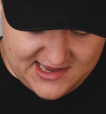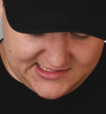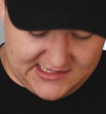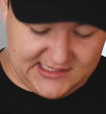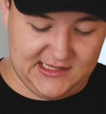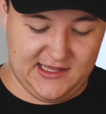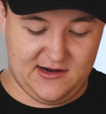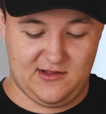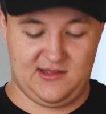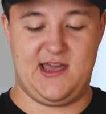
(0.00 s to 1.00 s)
has this
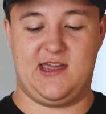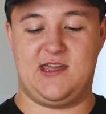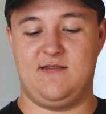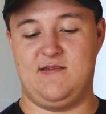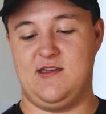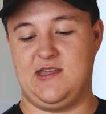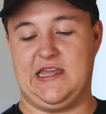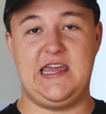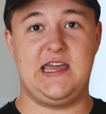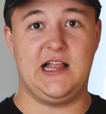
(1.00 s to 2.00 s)
little like
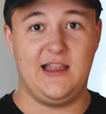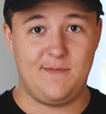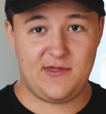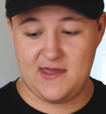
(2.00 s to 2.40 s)
key clip